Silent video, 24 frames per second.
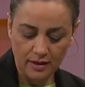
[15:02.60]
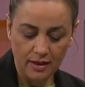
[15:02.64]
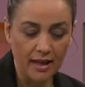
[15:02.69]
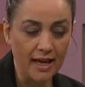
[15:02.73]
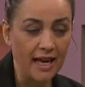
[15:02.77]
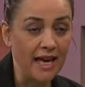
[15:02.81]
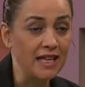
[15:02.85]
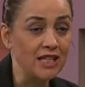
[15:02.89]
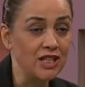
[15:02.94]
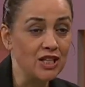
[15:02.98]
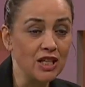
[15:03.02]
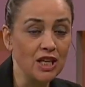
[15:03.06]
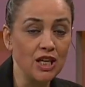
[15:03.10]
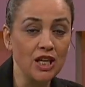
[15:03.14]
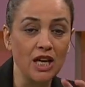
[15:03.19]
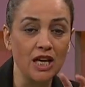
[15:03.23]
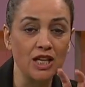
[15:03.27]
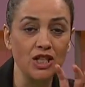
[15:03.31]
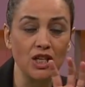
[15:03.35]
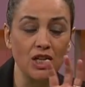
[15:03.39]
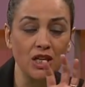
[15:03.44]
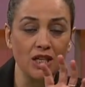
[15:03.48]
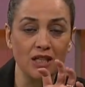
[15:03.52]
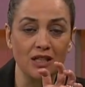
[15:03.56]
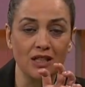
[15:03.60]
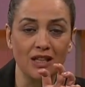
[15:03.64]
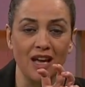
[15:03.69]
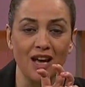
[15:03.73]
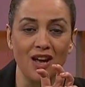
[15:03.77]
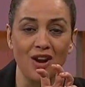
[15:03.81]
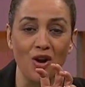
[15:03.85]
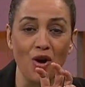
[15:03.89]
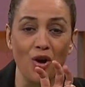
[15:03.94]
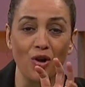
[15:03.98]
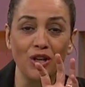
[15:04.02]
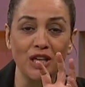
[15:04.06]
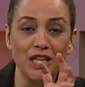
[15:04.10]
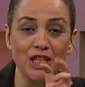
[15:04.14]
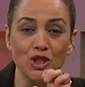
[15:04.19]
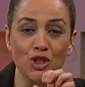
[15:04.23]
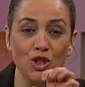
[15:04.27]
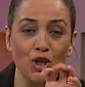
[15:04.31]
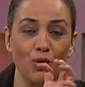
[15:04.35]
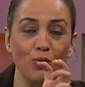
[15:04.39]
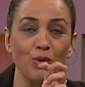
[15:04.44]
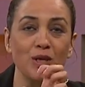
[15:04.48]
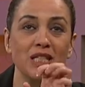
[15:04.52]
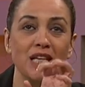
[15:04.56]
And all he
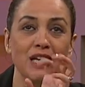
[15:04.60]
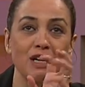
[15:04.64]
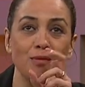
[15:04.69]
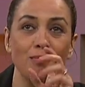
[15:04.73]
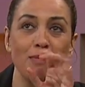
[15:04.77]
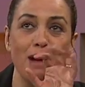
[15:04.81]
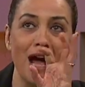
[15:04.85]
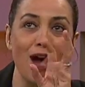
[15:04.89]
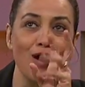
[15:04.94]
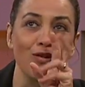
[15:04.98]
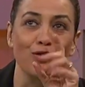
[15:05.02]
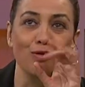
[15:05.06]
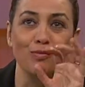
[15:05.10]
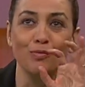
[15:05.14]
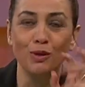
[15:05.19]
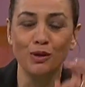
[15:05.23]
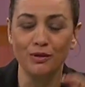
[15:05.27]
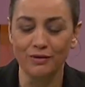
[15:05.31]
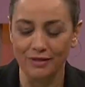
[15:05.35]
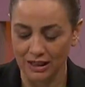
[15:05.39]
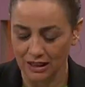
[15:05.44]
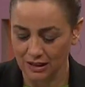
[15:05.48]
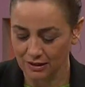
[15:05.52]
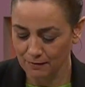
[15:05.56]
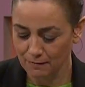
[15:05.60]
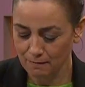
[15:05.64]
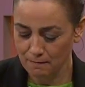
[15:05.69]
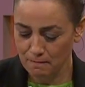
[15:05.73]
saw was her mouth moving.